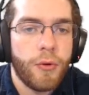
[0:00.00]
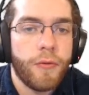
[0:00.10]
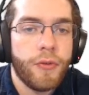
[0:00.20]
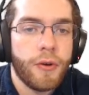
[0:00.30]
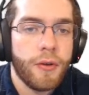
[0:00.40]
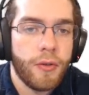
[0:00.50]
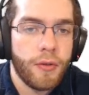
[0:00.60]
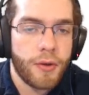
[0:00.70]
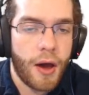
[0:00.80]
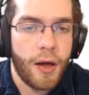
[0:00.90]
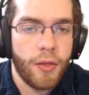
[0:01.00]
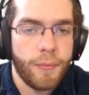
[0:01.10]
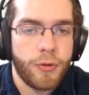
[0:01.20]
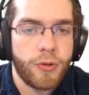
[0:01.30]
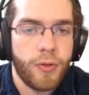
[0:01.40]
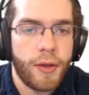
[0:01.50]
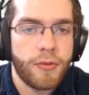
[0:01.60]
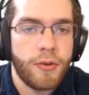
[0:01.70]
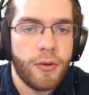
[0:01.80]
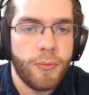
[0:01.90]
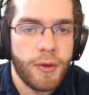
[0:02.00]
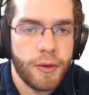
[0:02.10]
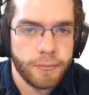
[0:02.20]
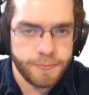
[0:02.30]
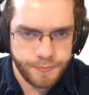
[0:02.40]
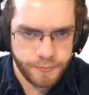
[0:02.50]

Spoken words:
or the columns. So that's going to be